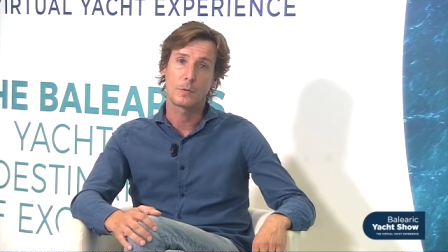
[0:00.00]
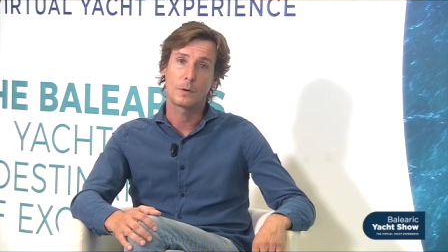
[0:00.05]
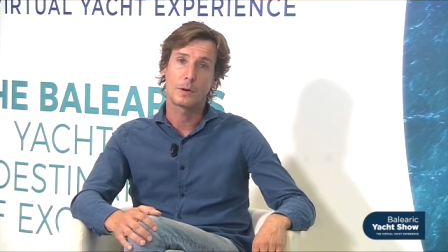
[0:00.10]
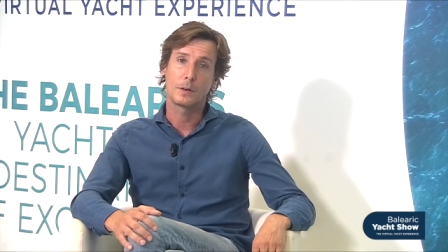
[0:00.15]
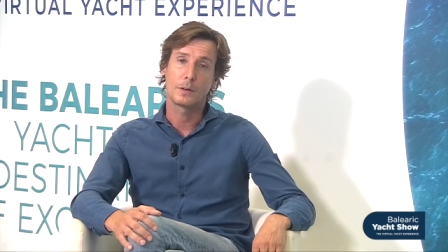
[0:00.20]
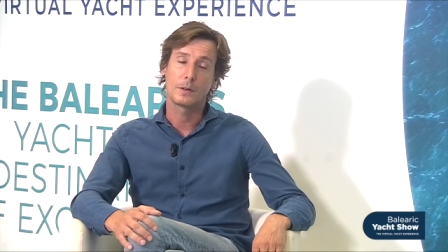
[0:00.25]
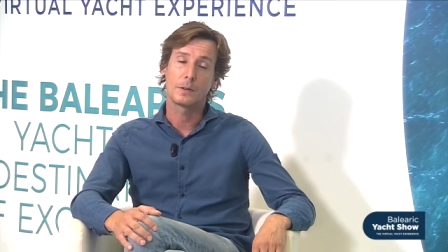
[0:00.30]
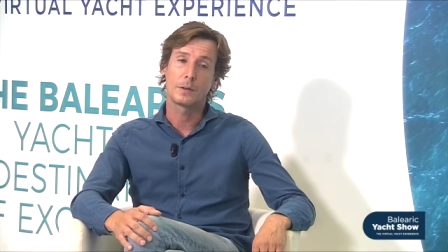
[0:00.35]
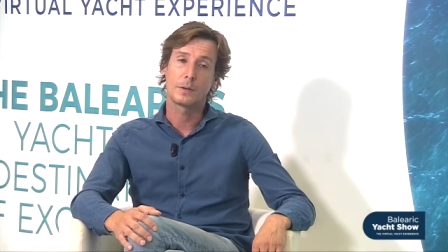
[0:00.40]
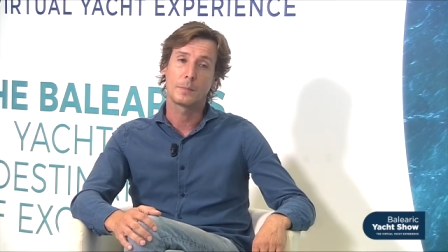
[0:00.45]

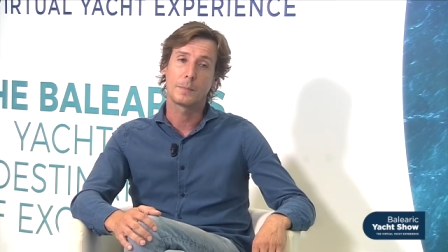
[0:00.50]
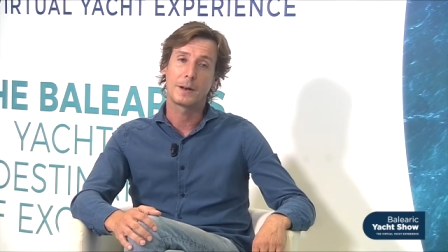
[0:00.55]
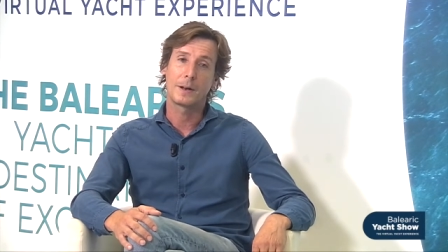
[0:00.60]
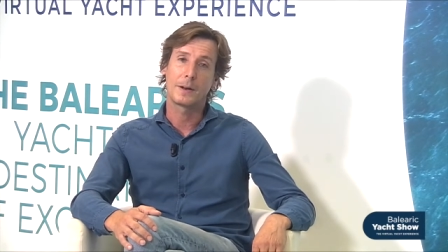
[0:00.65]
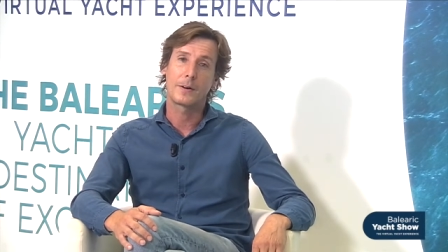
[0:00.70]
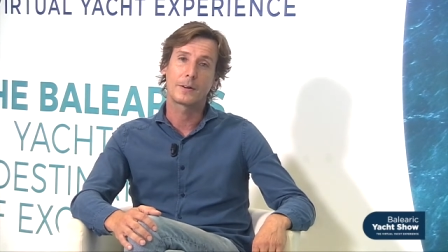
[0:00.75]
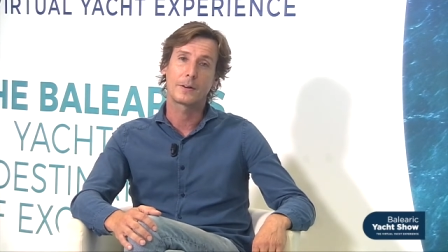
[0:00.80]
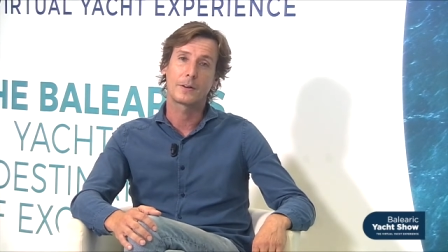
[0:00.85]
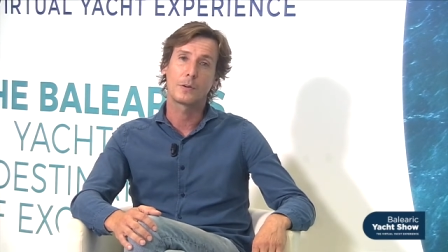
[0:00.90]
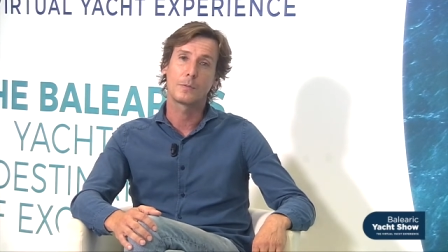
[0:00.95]
in the
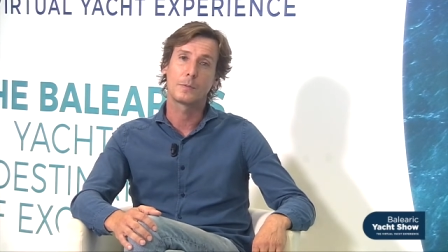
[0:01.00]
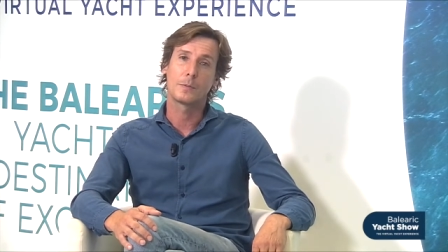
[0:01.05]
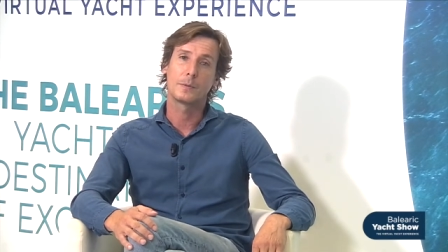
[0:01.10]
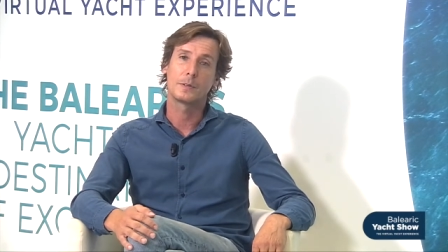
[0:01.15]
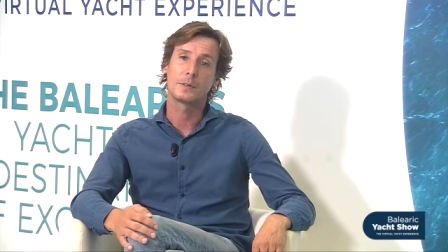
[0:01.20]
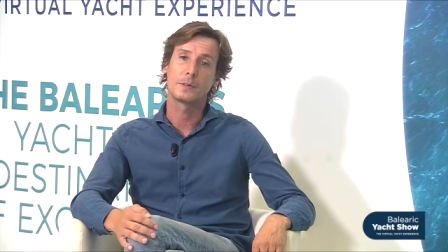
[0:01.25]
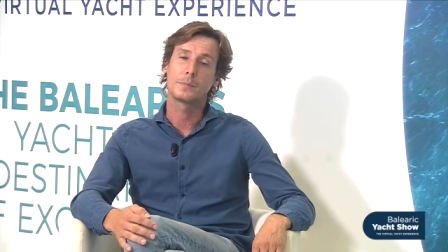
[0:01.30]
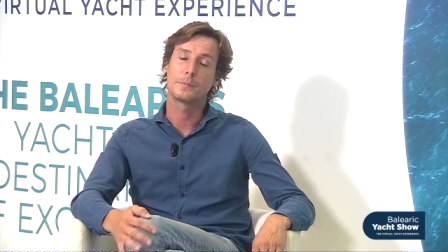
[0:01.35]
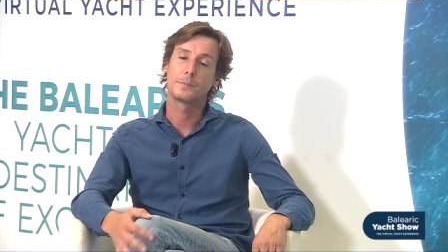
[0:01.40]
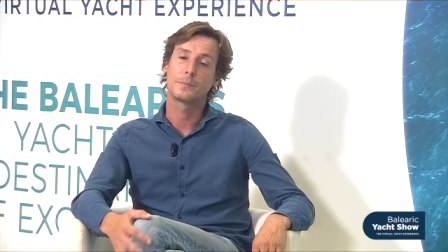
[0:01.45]
Balearic
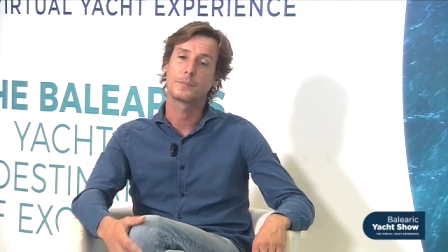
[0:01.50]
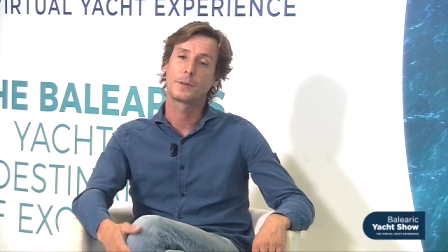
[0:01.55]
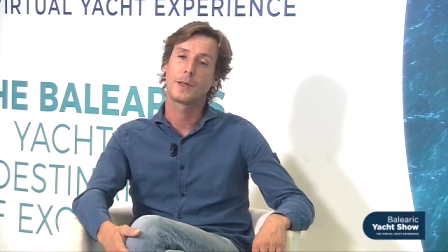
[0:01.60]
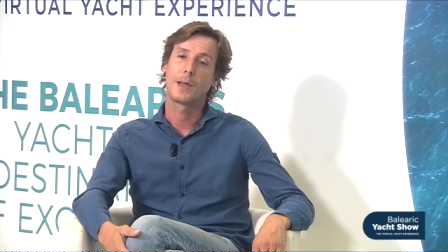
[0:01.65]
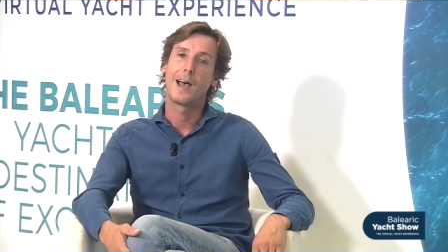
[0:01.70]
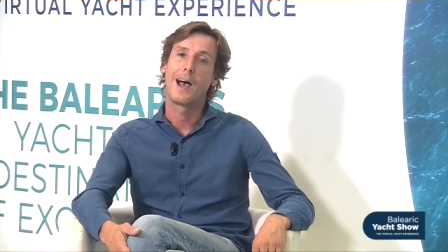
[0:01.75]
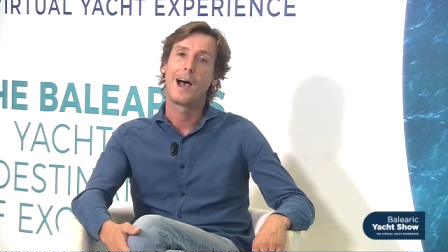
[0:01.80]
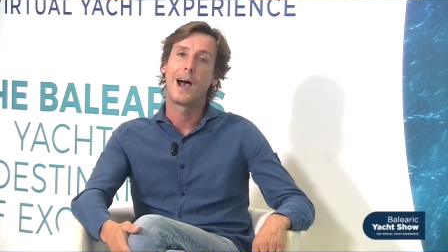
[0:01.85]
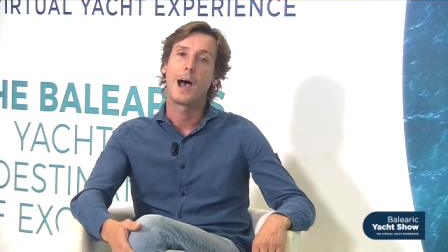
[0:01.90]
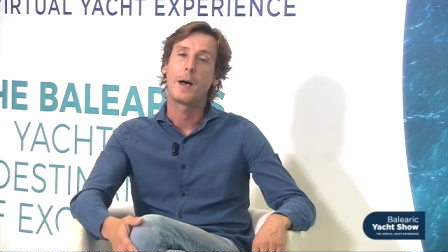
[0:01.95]
government.
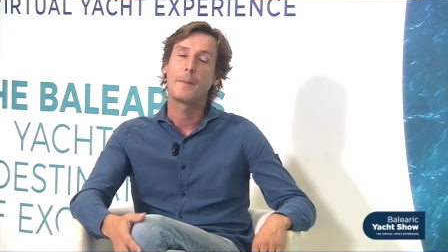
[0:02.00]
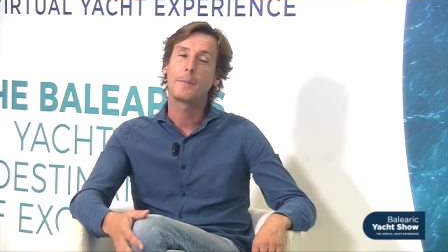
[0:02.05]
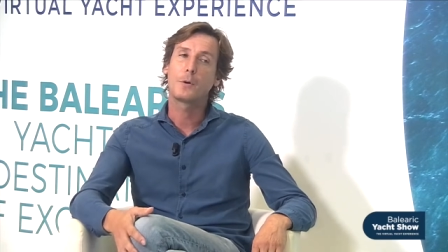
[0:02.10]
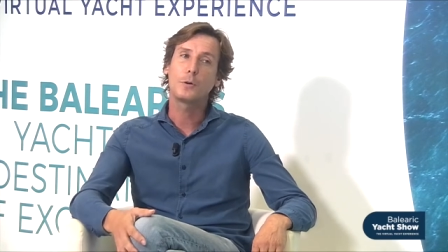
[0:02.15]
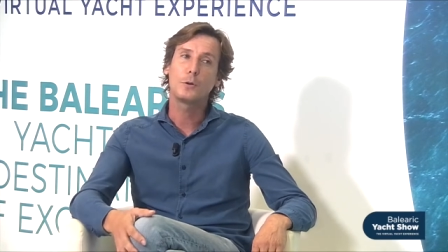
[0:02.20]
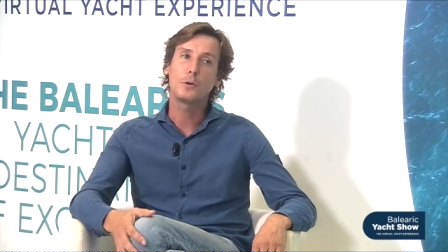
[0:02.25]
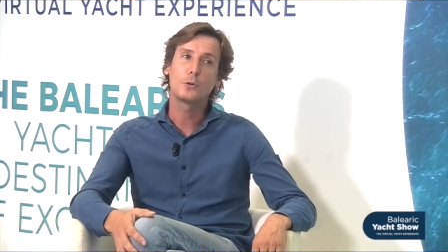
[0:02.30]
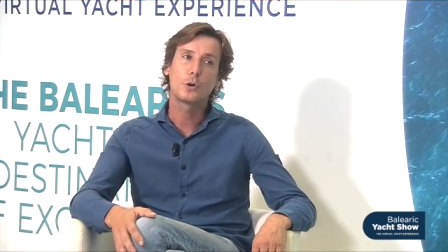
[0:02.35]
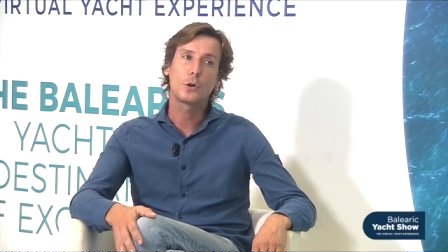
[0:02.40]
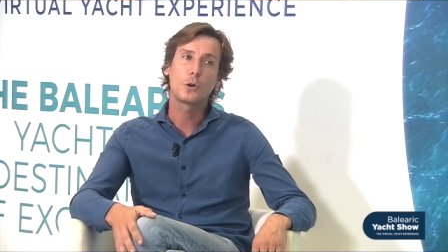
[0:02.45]
I'm
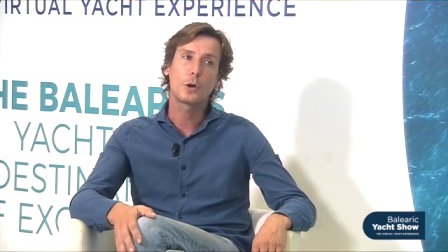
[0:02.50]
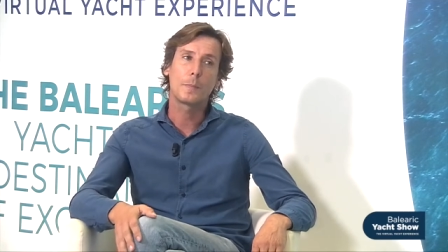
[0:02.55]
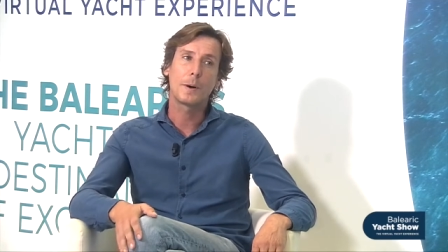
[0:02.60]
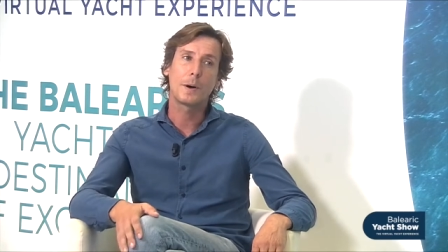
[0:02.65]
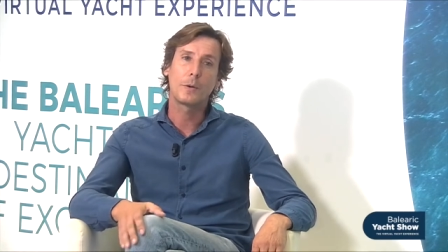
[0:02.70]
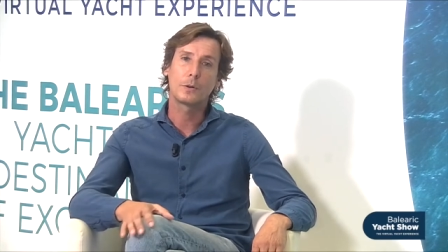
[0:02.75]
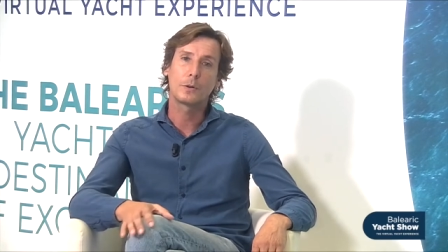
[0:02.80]
going to talk about